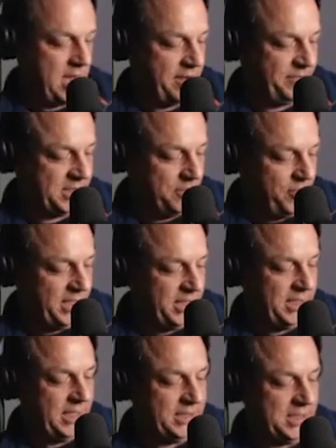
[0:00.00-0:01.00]
for some
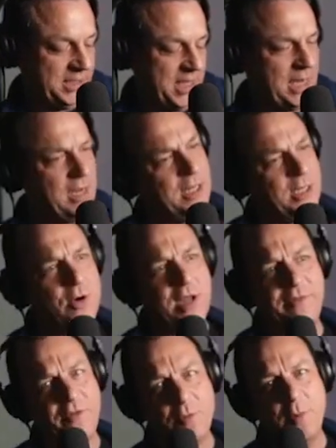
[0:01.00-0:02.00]
reason there's this thing, don't
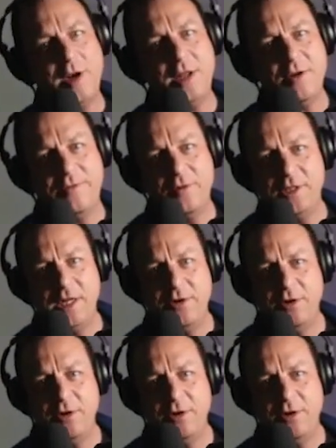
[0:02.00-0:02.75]
give everybody your full serial